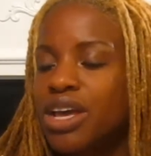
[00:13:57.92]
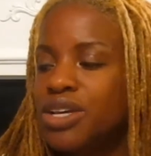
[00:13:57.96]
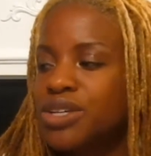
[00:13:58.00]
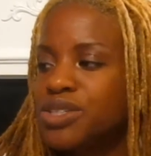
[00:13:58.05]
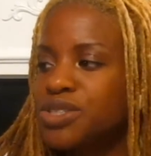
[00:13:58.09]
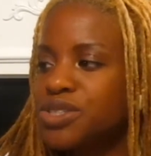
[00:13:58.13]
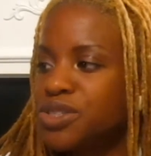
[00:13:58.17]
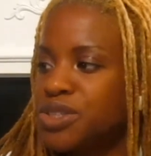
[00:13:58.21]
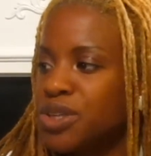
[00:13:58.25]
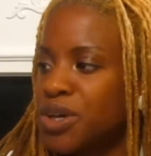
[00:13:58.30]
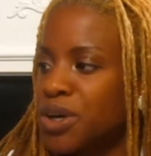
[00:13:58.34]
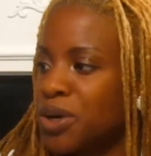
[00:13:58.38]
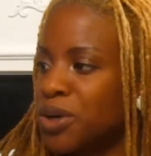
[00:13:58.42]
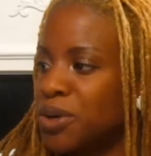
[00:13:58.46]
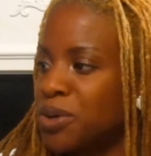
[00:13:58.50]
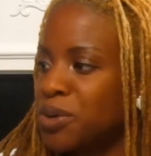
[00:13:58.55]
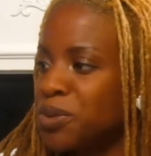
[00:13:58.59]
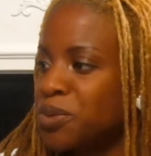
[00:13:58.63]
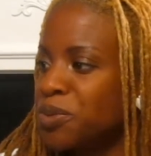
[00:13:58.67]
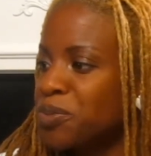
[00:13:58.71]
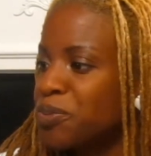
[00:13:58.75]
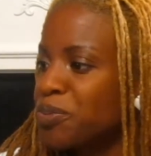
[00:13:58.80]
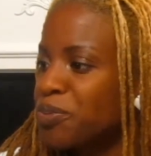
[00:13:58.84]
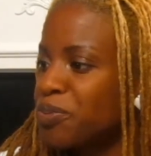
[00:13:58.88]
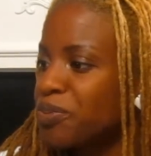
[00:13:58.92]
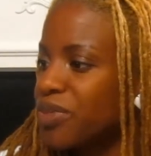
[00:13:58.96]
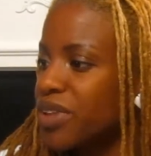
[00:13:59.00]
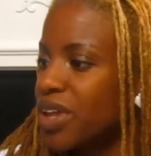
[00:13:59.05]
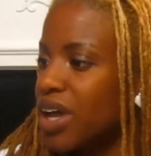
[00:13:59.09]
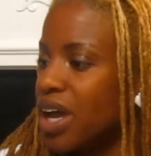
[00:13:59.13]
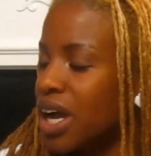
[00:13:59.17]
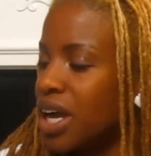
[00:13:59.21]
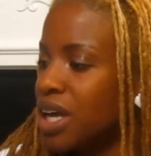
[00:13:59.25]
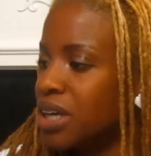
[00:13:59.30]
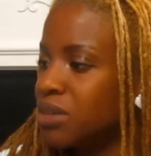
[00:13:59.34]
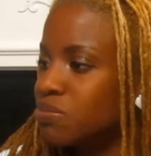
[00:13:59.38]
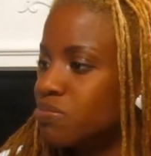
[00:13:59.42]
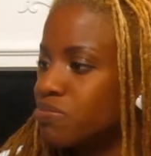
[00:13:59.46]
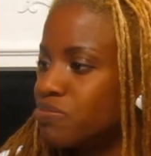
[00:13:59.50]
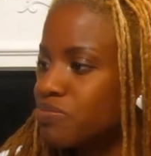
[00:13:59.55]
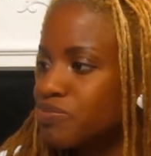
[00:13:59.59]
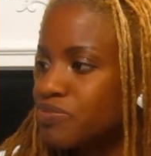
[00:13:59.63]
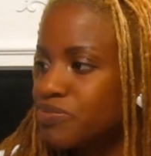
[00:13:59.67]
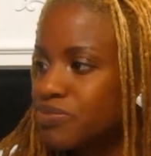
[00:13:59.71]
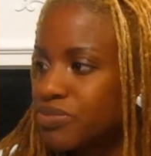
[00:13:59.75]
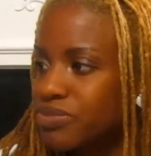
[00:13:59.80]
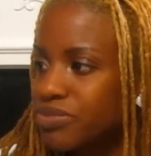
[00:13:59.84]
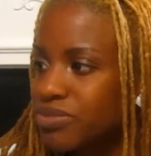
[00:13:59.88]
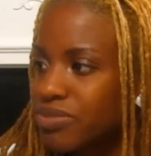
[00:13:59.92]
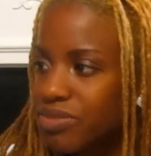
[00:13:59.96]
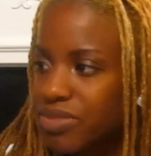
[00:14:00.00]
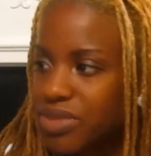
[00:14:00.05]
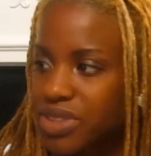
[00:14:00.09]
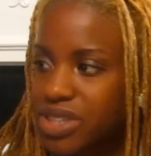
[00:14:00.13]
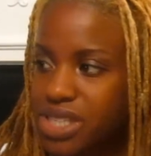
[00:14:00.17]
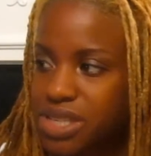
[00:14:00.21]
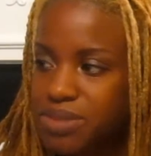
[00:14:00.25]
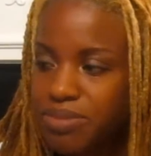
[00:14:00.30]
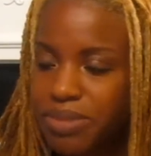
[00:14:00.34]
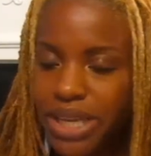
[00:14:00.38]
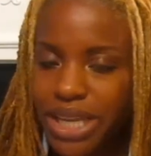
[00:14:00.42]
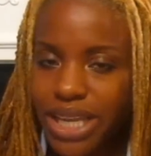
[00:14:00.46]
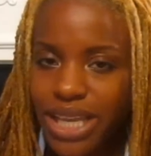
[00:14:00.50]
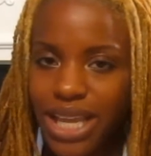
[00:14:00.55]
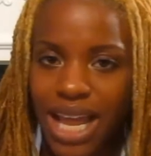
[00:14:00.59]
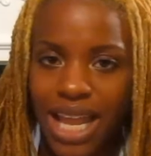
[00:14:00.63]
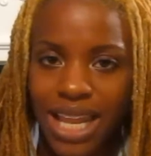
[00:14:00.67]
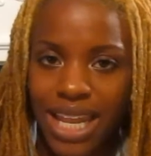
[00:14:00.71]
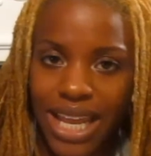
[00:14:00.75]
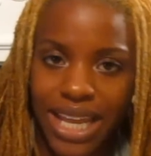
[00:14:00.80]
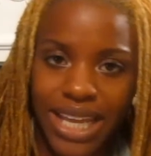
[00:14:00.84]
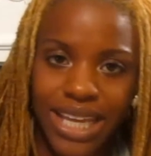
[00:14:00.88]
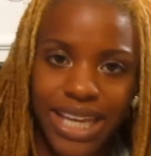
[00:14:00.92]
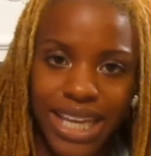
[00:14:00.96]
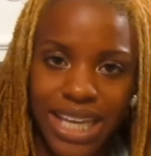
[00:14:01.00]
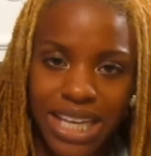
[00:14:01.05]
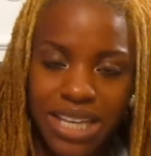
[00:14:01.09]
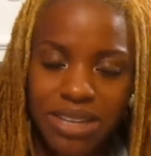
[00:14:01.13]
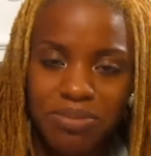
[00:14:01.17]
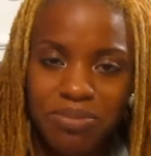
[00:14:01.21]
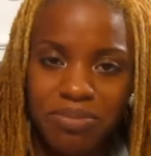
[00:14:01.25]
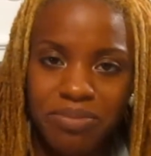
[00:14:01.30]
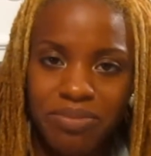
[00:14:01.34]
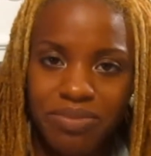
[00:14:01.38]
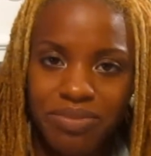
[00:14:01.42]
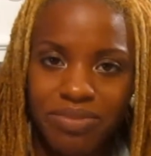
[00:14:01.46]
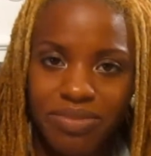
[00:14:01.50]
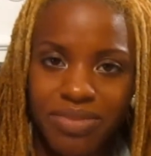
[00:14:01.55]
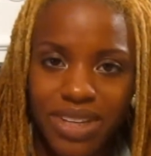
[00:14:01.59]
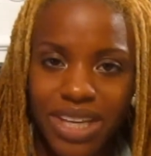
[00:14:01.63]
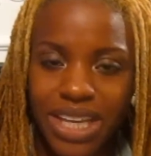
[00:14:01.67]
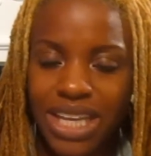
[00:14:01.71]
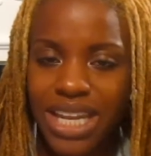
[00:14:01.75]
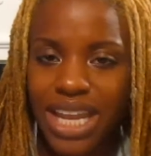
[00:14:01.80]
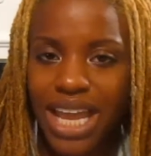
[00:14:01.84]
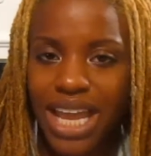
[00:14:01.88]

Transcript: So to me, I like it. It